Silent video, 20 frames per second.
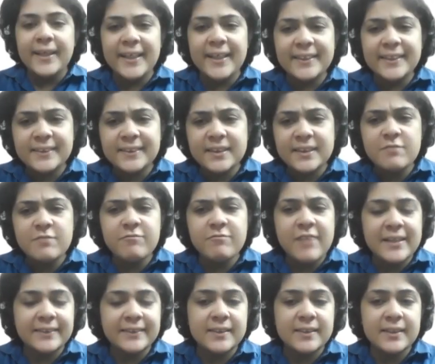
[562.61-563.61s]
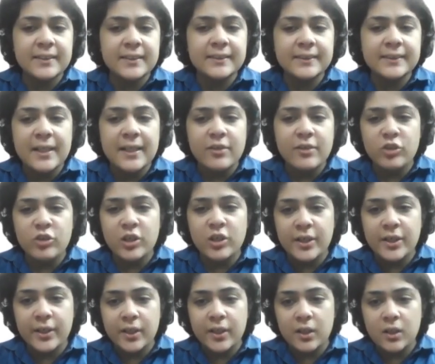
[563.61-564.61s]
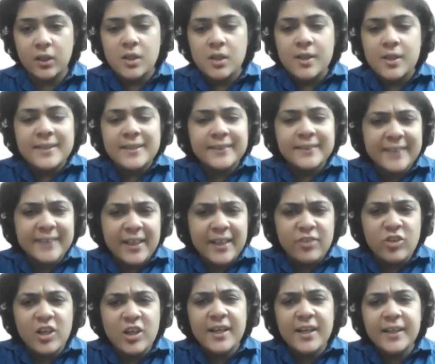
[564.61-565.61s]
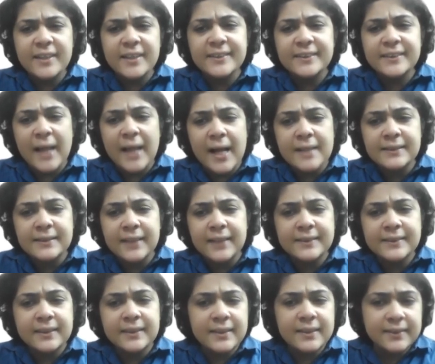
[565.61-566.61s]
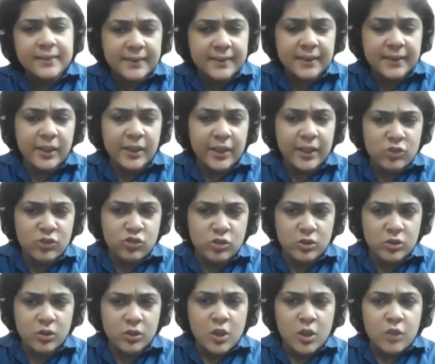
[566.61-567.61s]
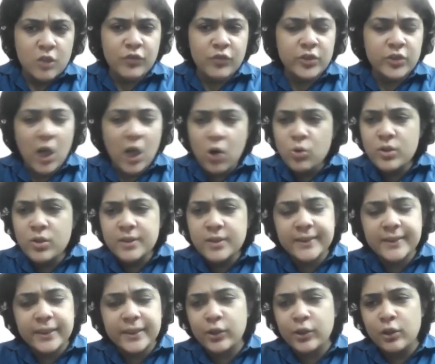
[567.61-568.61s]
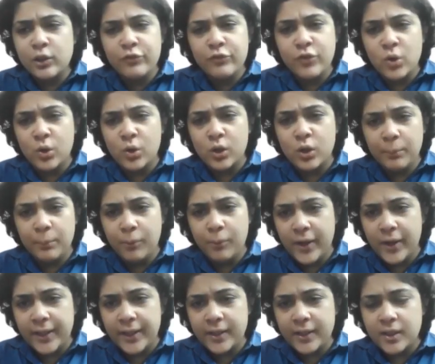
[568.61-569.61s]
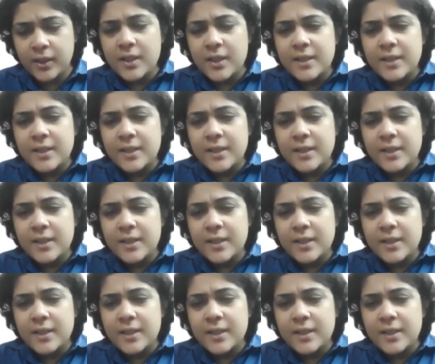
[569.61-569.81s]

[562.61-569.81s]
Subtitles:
Eastern, Western, and Central India. Central India stands as a distinct region without a singular focal point.